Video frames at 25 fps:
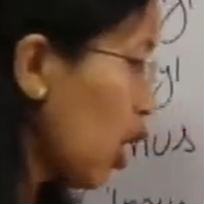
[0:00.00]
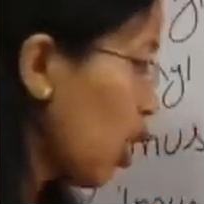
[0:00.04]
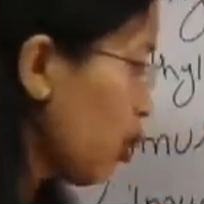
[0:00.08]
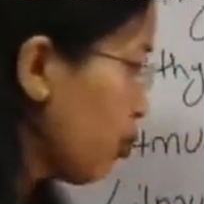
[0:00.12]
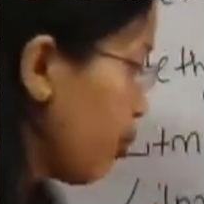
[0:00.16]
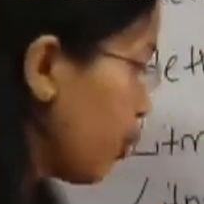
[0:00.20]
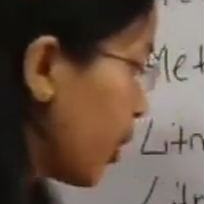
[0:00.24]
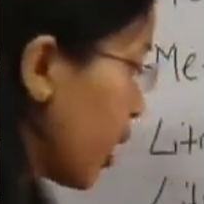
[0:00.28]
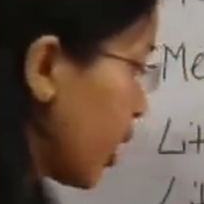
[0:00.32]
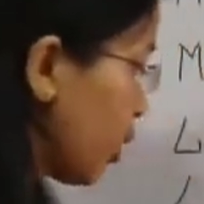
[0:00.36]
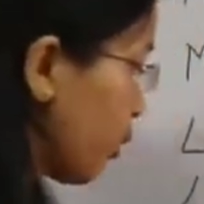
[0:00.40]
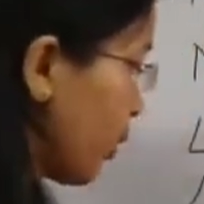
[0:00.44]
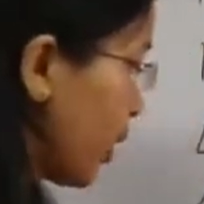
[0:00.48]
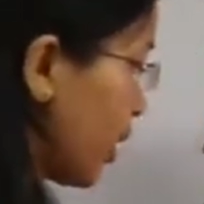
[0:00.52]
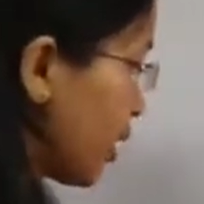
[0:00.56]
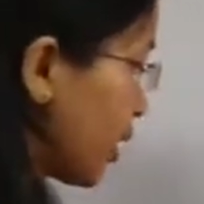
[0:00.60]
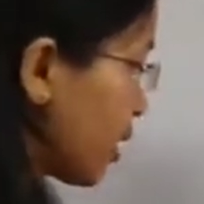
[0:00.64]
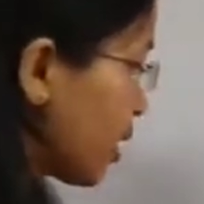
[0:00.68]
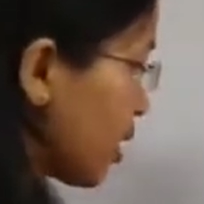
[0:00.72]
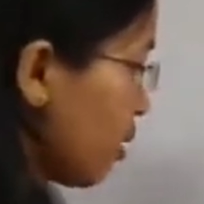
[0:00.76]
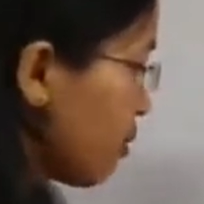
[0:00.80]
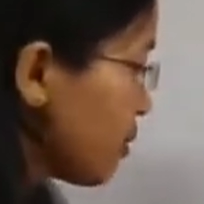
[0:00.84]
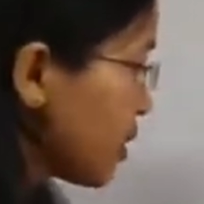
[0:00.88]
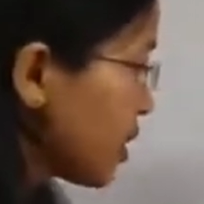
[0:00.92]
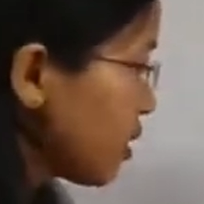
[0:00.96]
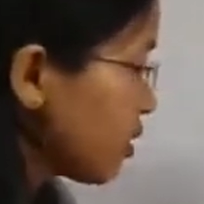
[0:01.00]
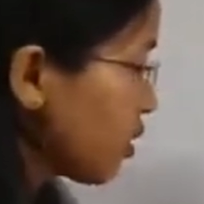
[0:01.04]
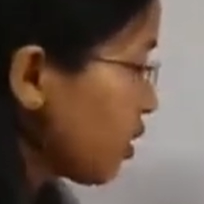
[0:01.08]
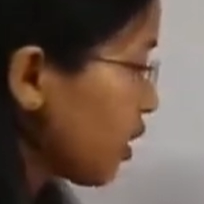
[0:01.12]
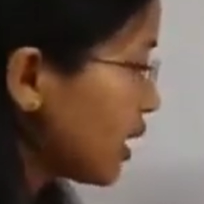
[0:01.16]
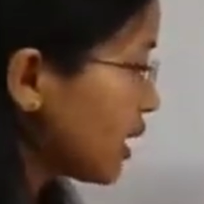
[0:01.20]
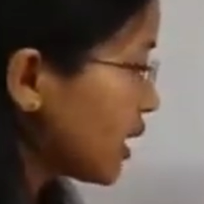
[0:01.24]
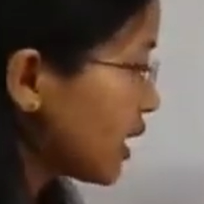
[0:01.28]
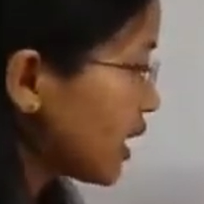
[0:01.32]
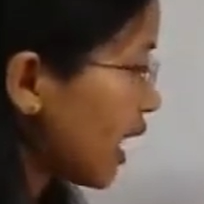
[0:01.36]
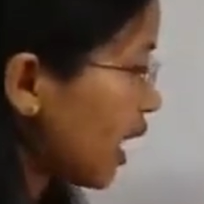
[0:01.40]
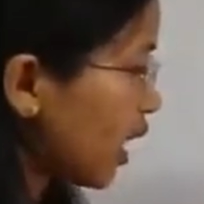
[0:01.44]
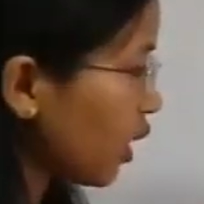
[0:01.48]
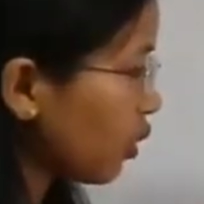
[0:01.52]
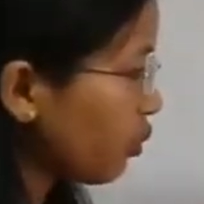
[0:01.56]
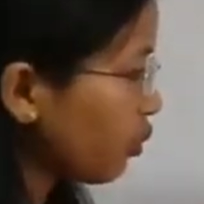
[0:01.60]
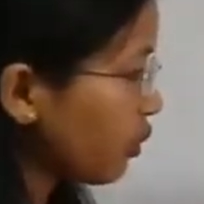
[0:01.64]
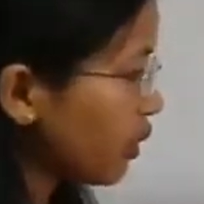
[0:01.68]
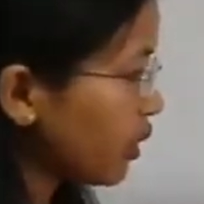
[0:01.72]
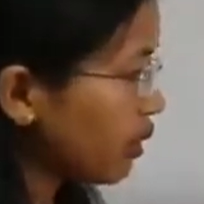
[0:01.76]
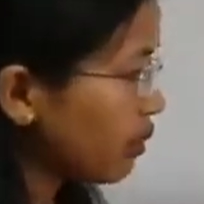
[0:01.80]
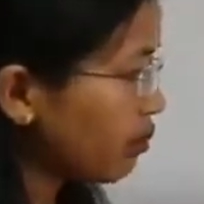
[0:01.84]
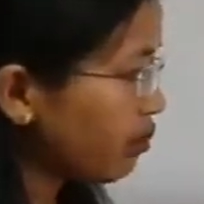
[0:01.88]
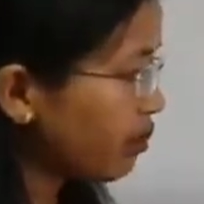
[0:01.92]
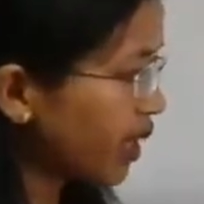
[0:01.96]
But when it comes in contact
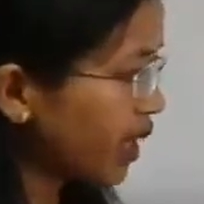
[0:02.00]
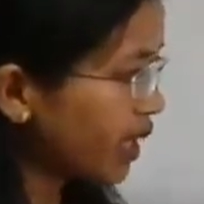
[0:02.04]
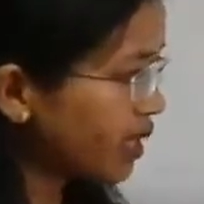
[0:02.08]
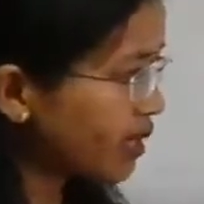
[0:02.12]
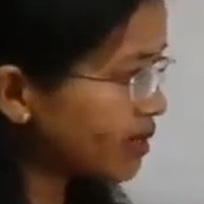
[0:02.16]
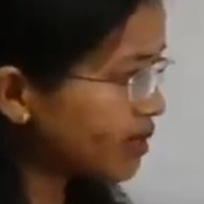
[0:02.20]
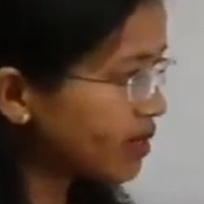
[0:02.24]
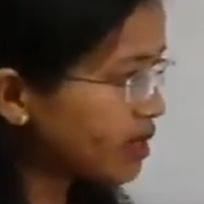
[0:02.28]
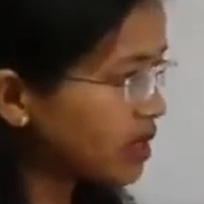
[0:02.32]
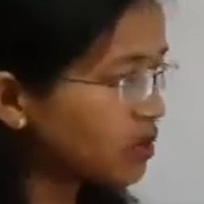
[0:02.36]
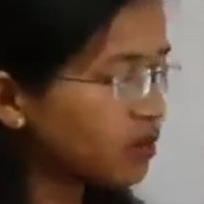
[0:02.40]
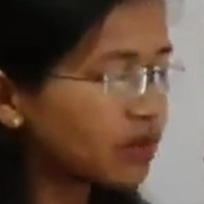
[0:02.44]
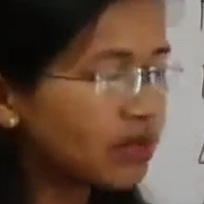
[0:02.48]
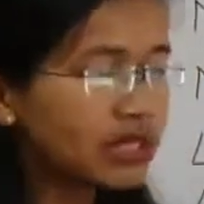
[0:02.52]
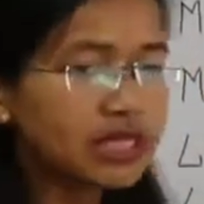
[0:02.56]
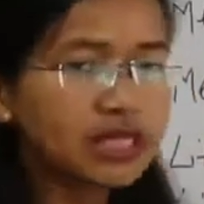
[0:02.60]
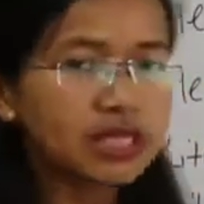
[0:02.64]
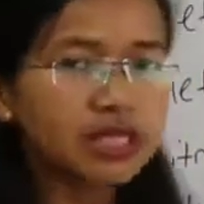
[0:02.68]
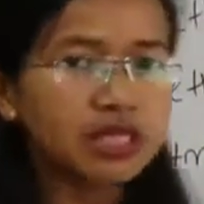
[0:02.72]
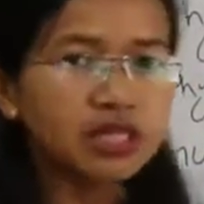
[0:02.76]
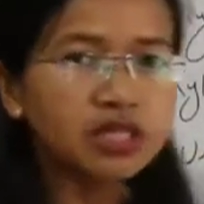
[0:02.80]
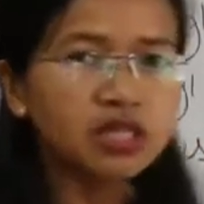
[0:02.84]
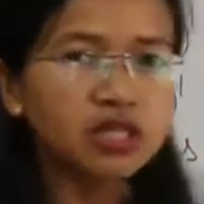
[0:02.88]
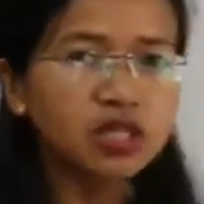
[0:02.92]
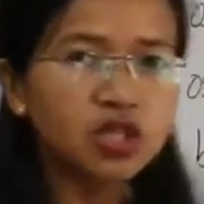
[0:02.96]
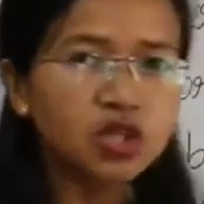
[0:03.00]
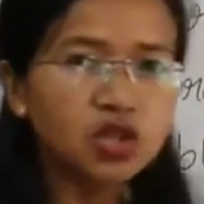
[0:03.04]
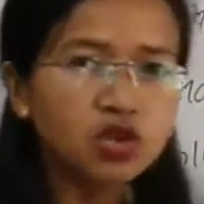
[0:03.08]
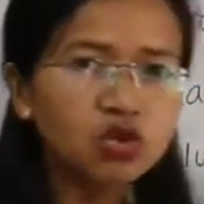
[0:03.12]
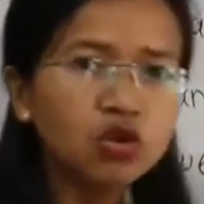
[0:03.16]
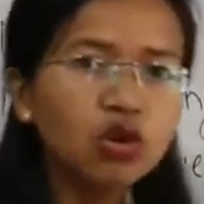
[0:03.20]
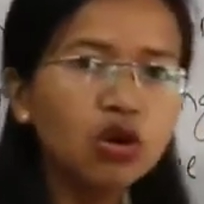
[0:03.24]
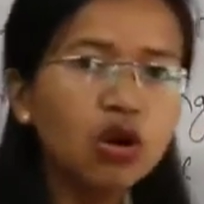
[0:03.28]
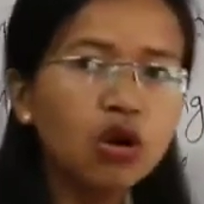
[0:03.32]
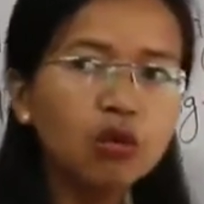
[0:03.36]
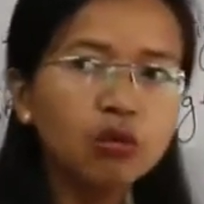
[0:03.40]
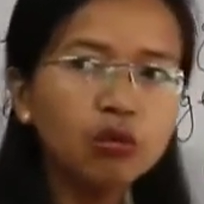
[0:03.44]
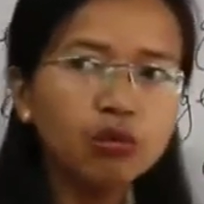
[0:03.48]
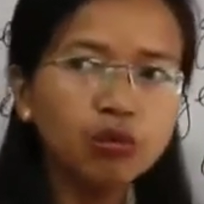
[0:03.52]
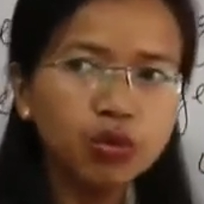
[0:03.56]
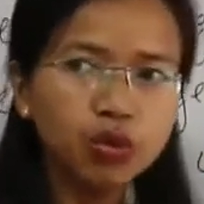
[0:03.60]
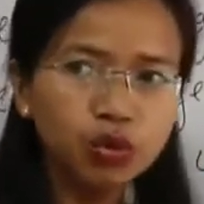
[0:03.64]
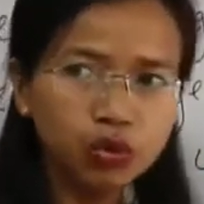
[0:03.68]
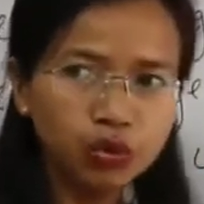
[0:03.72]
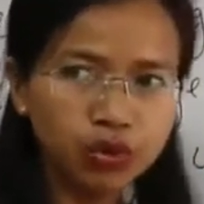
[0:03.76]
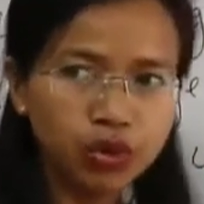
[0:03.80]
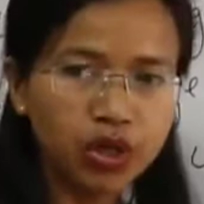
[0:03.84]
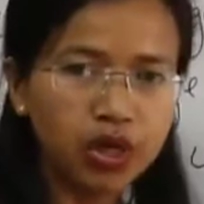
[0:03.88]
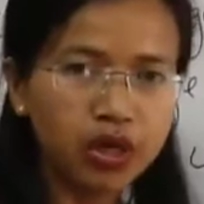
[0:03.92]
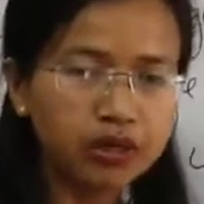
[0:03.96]
with a base, it will turn into
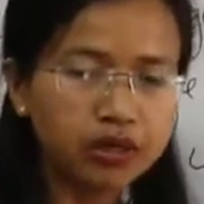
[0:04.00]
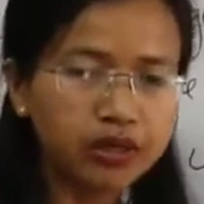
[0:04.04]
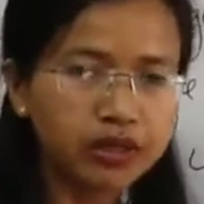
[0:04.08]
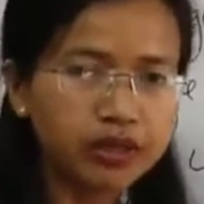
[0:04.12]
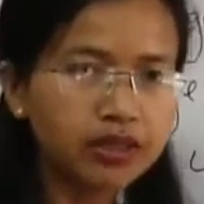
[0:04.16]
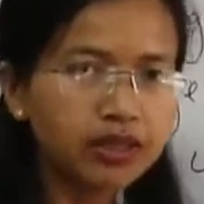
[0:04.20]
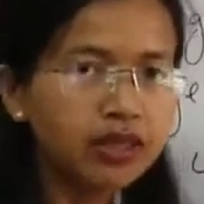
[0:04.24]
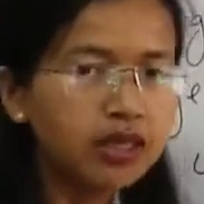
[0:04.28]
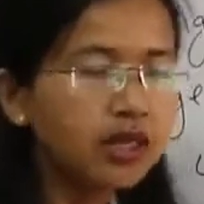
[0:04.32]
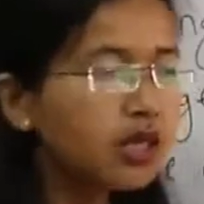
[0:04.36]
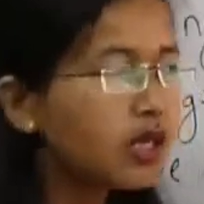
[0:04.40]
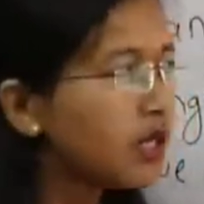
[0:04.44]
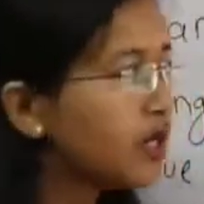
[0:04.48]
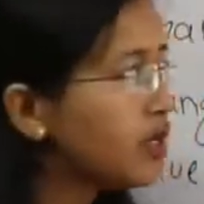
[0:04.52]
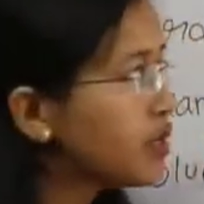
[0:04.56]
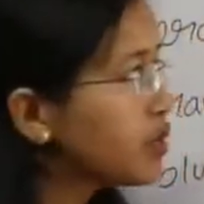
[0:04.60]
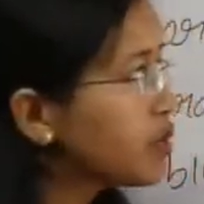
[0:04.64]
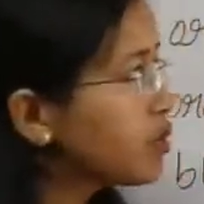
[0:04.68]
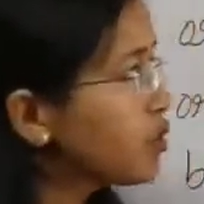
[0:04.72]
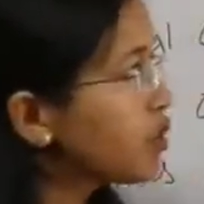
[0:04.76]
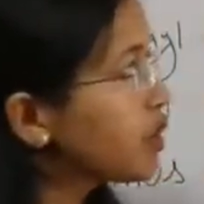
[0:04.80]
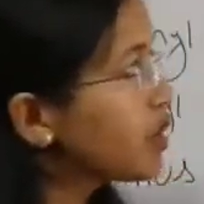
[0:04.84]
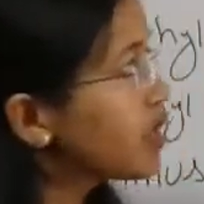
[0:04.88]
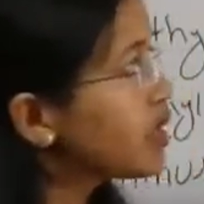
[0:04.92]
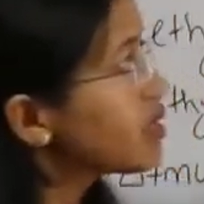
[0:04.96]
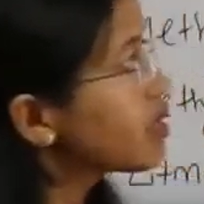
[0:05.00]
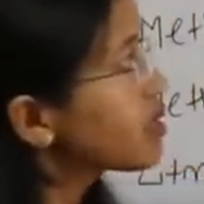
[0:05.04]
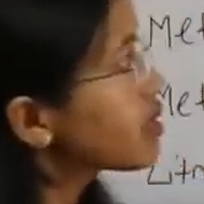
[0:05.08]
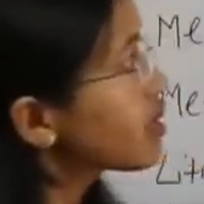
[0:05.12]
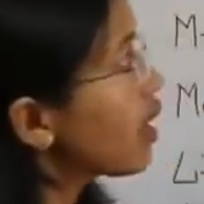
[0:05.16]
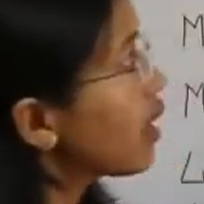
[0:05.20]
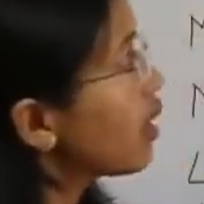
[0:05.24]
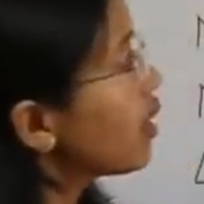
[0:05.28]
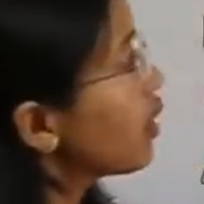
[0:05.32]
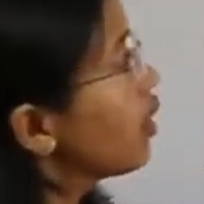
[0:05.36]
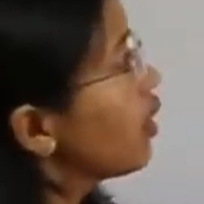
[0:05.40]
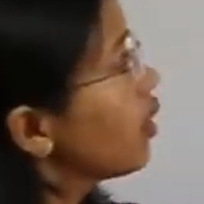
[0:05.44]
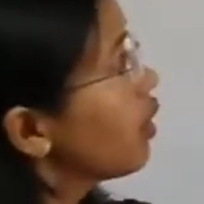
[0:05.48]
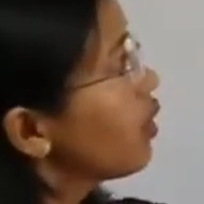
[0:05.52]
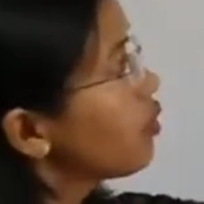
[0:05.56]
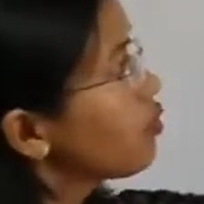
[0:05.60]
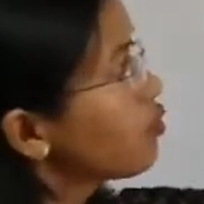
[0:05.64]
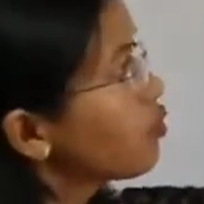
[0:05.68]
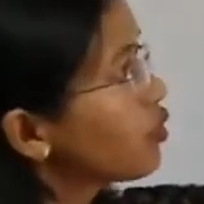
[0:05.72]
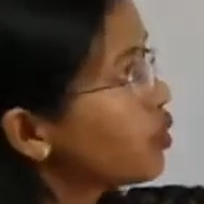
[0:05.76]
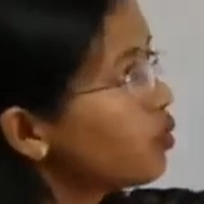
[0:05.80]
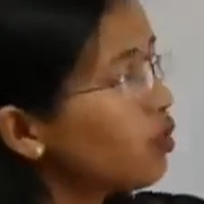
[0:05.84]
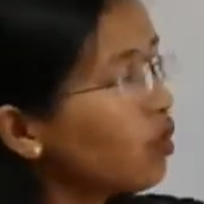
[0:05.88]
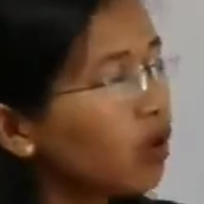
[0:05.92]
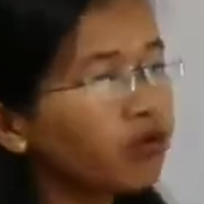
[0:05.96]
blue color. So these are
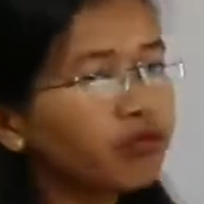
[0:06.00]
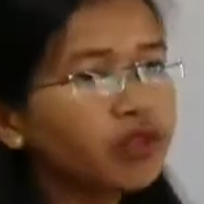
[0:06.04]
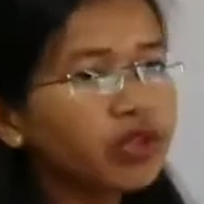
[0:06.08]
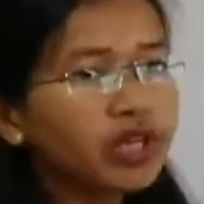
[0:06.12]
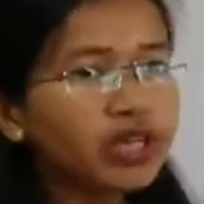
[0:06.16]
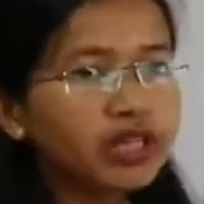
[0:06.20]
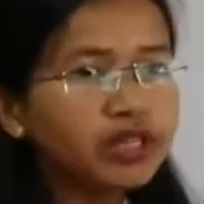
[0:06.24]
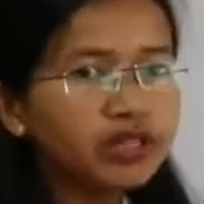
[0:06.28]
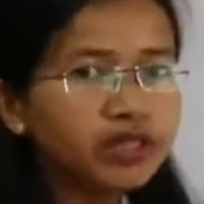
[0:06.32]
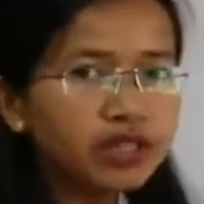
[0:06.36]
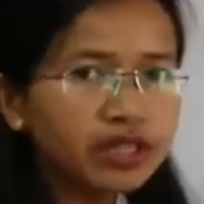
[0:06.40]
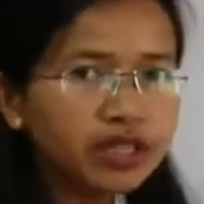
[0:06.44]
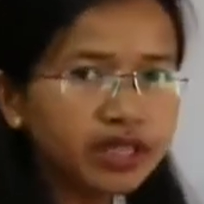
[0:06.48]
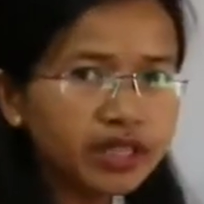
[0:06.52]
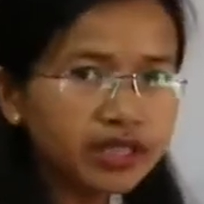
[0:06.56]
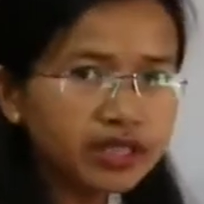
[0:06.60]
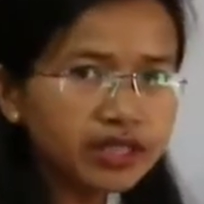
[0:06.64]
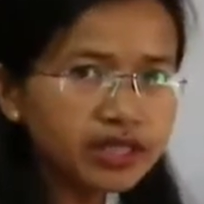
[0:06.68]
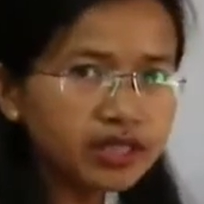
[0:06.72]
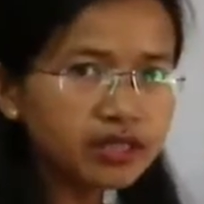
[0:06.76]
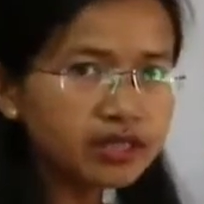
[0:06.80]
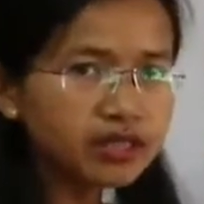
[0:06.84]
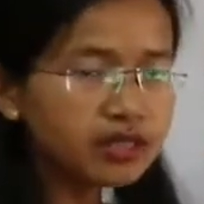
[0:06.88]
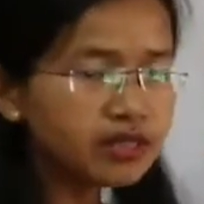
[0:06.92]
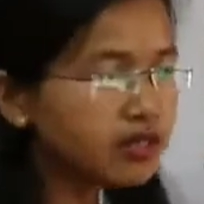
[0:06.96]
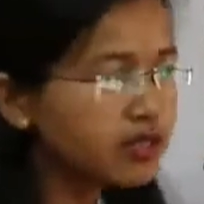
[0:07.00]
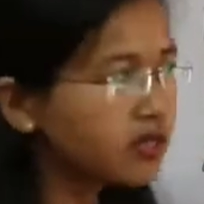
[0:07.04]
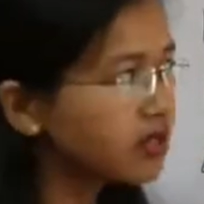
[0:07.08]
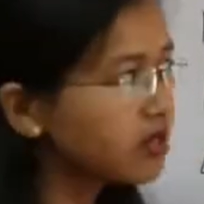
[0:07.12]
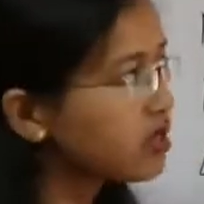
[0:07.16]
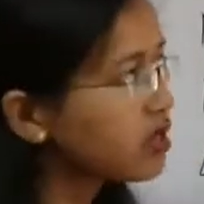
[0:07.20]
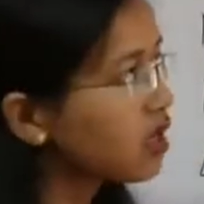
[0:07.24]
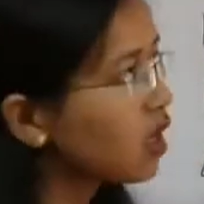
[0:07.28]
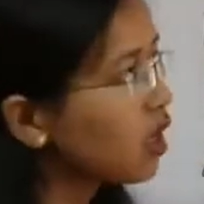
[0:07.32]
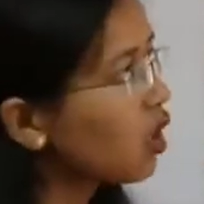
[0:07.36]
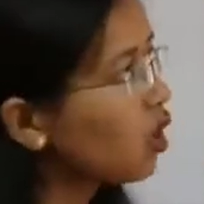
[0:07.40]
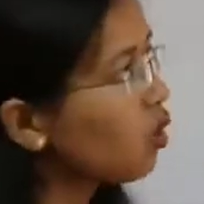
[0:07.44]
few of the indicators.